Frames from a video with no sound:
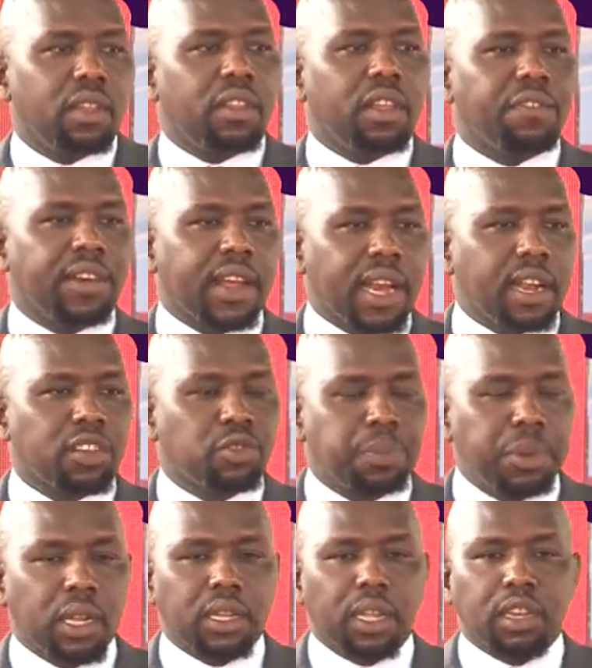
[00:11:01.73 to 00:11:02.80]
the finance
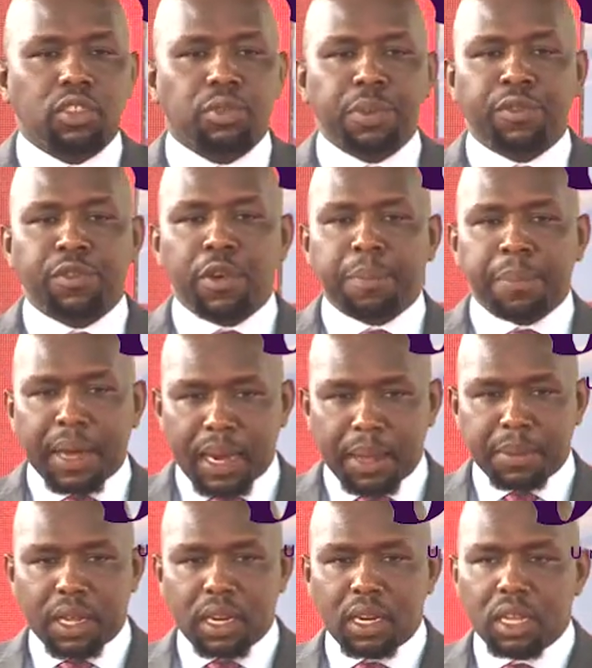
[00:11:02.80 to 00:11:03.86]
bill that is before
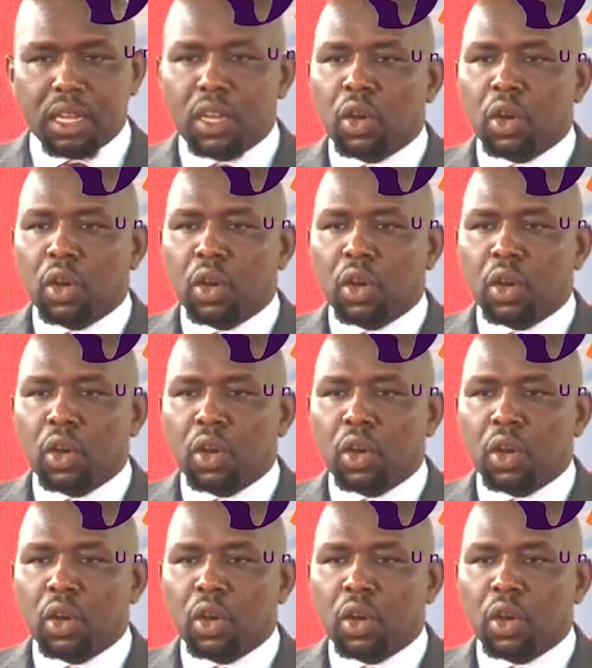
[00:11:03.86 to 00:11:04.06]
Parliament